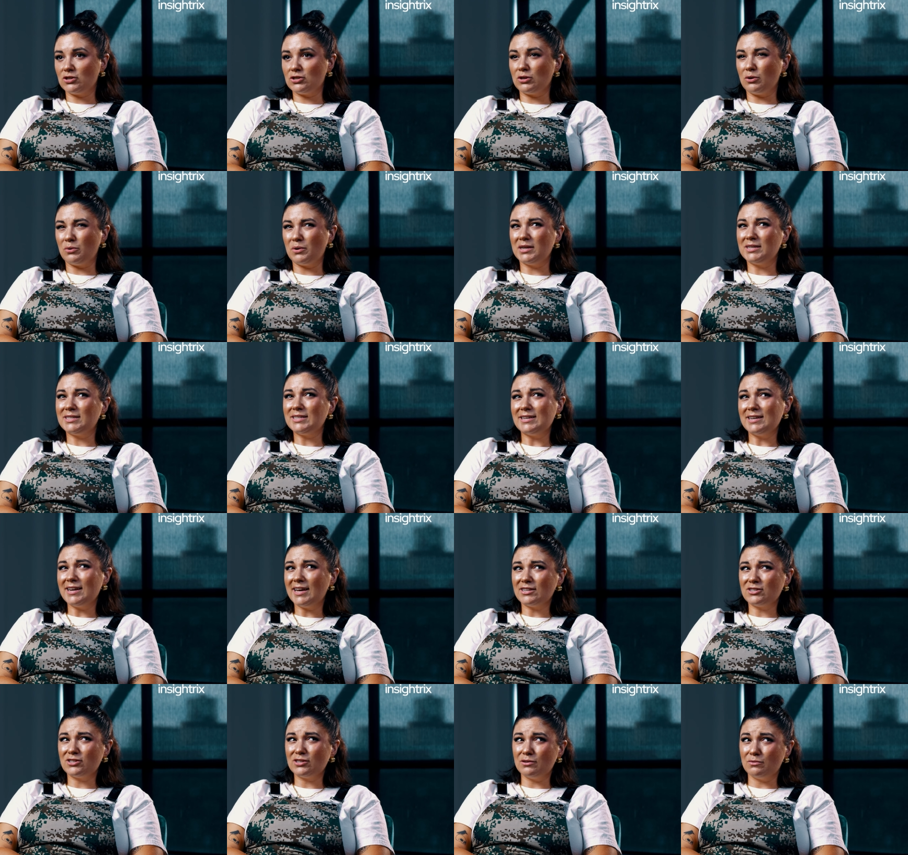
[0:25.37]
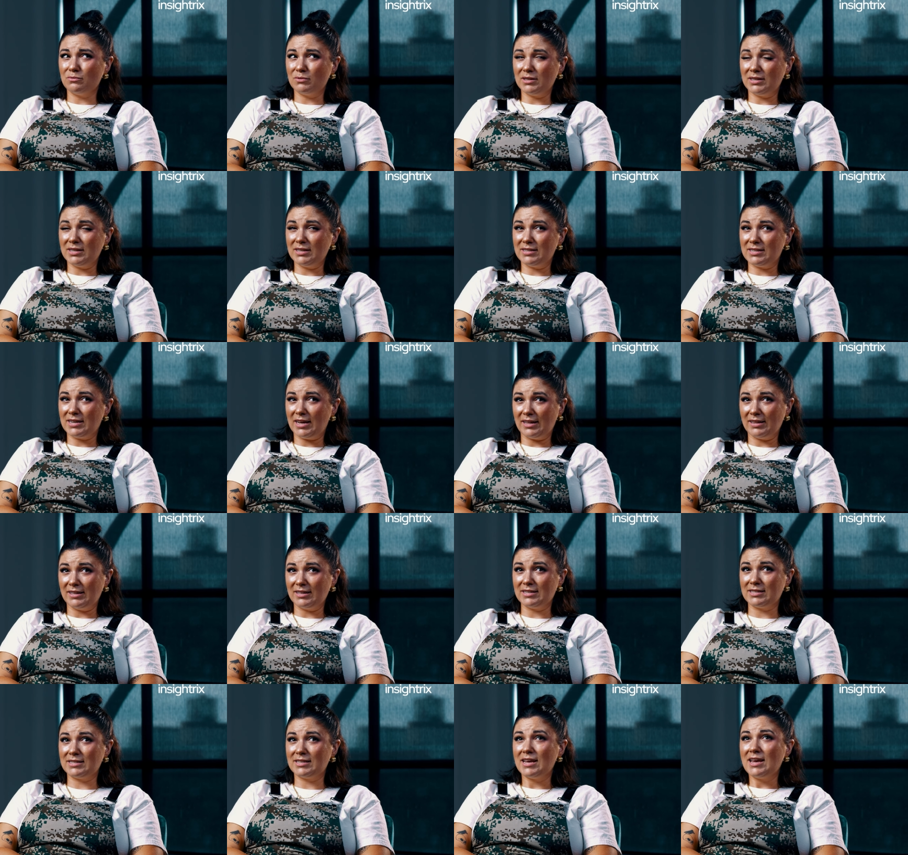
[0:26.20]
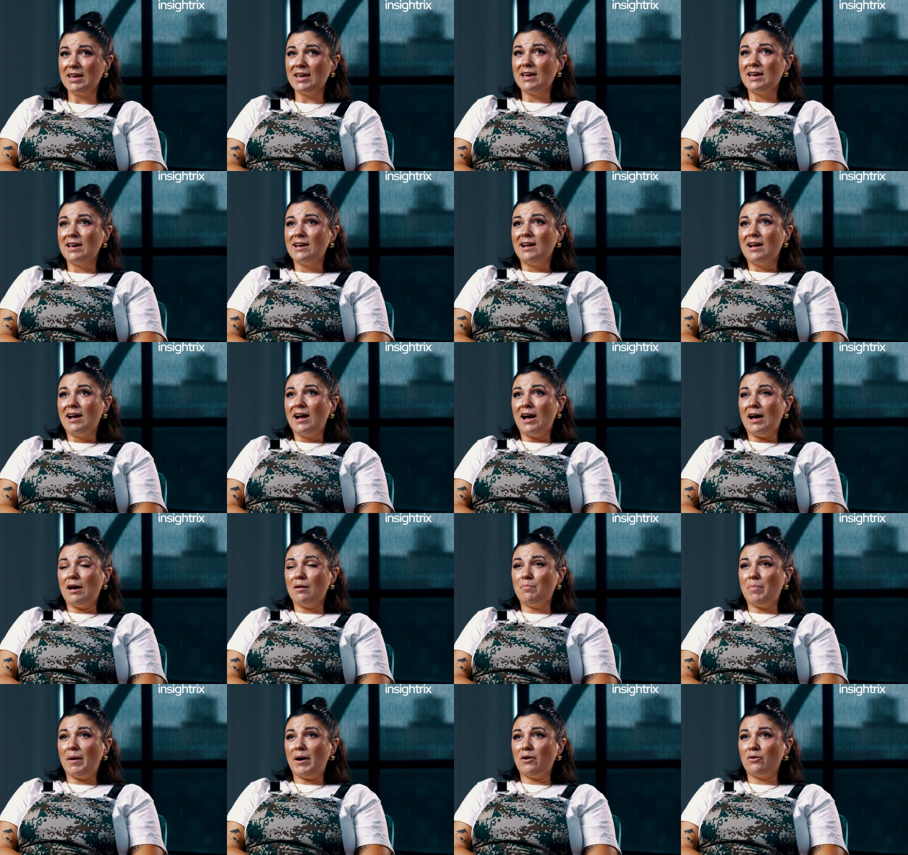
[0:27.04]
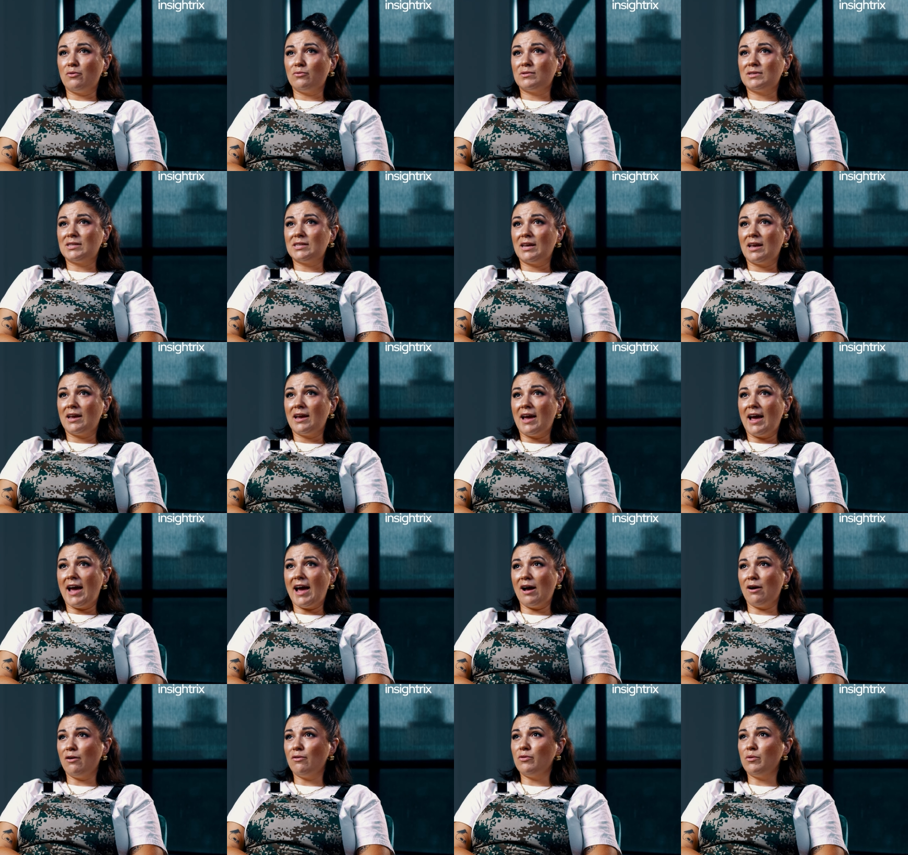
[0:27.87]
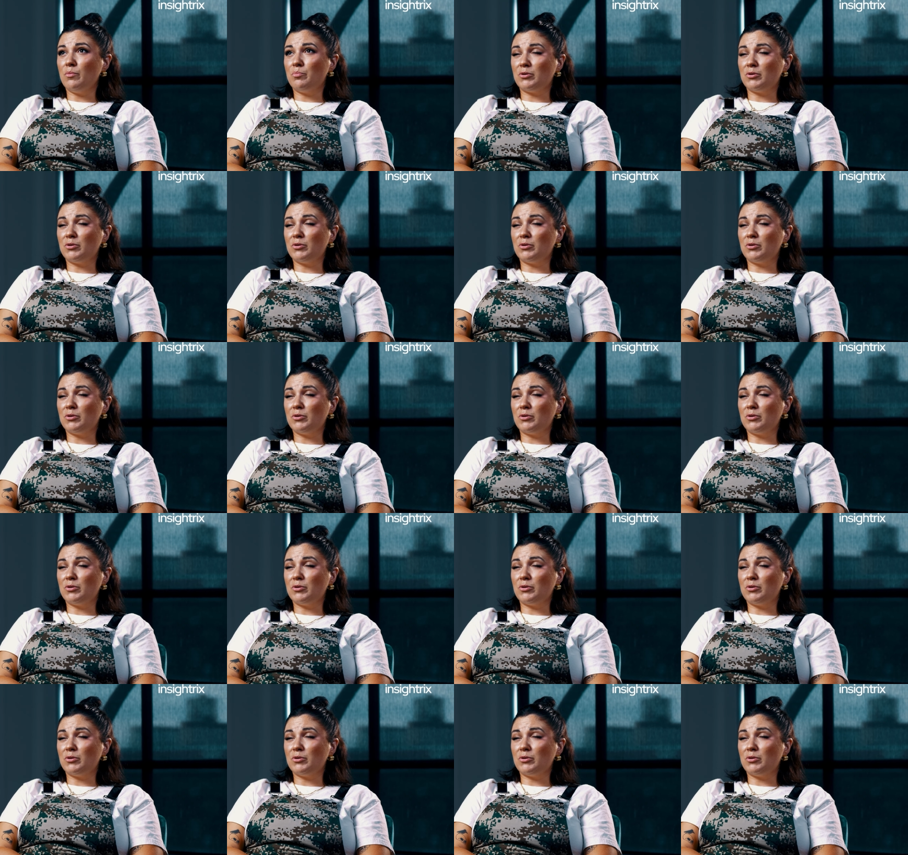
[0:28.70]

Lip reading: So it didn't actually really tell us about how the